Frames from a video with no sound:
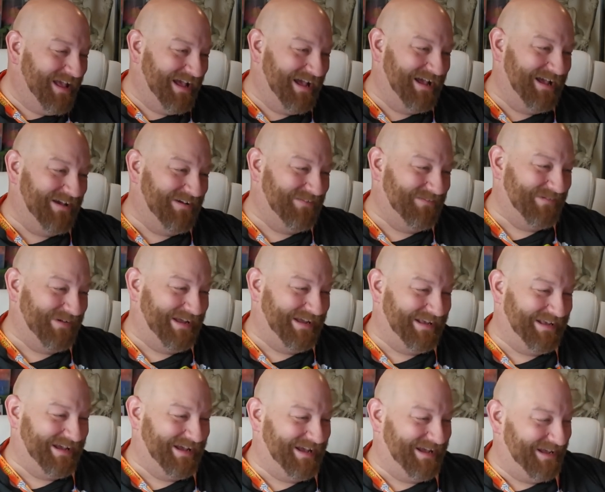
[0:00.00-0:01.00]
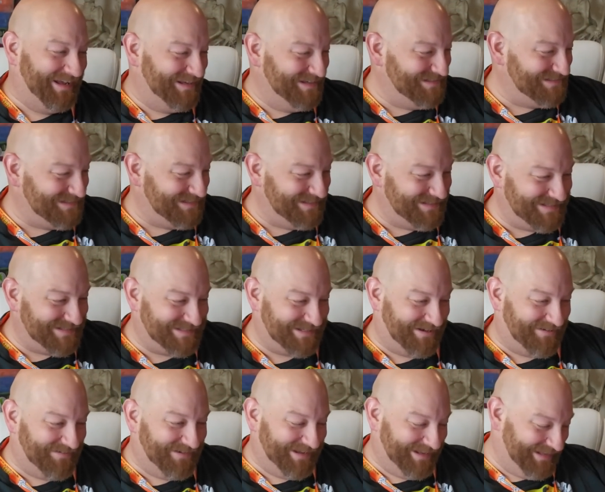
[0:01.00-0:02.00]
oh my gosh.
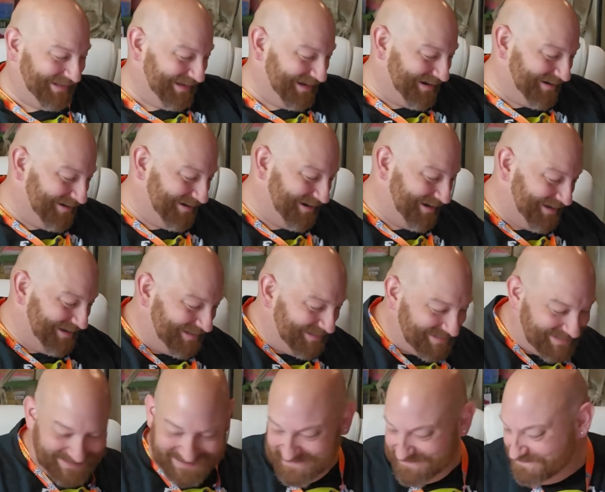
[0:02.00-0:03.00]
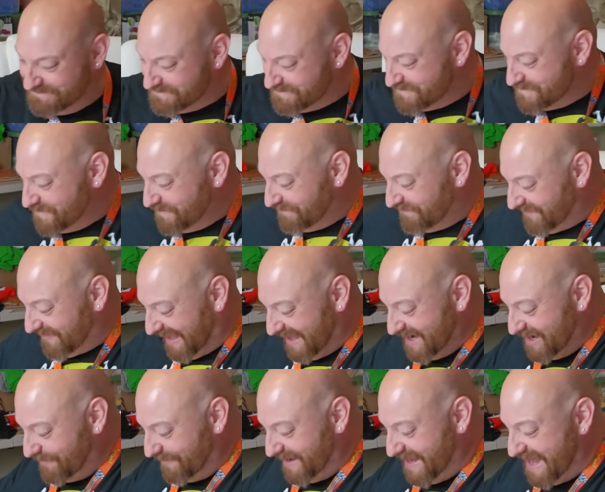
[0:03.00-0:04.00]
So hilarious.
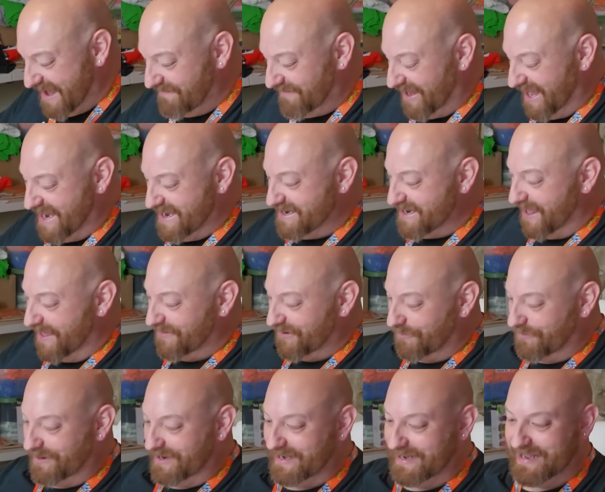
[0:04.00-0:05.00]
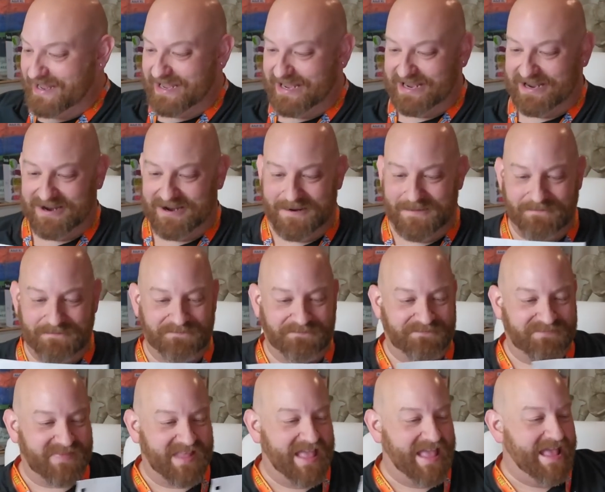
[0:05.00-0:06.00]
And then we have another one here.
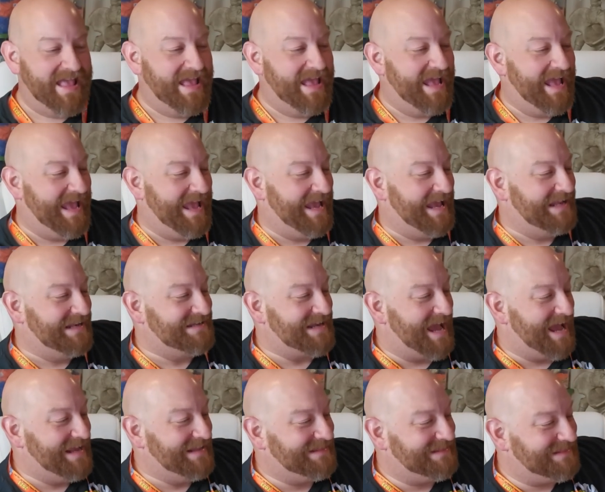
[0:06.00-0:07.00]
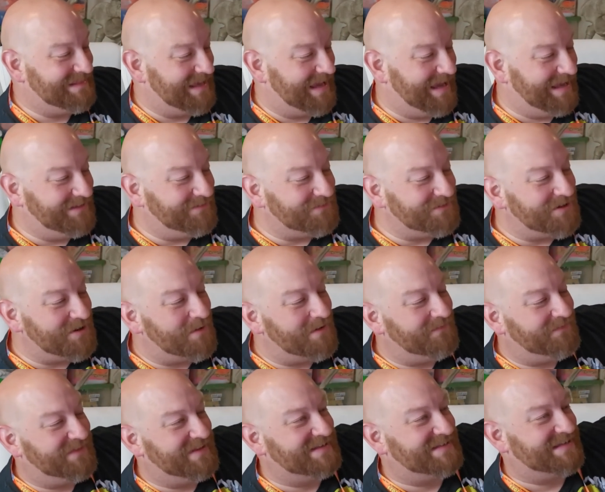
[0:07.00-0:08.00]
And I I don't know
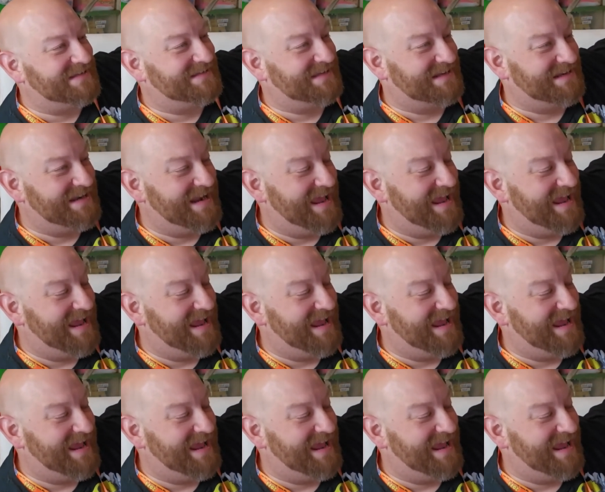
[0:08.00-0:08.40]
if this is a